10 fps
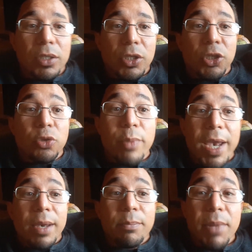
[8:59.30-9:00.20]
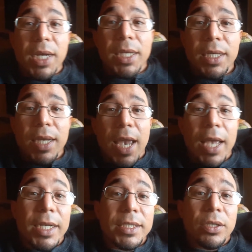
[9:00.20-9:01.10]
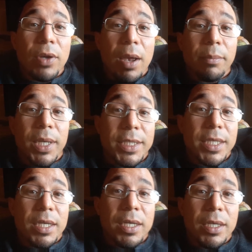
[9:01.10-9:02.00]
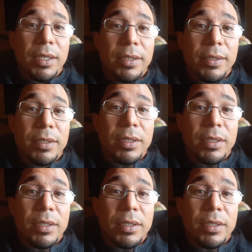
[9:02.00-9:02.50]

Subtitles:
you make money and Instagram gets a cut.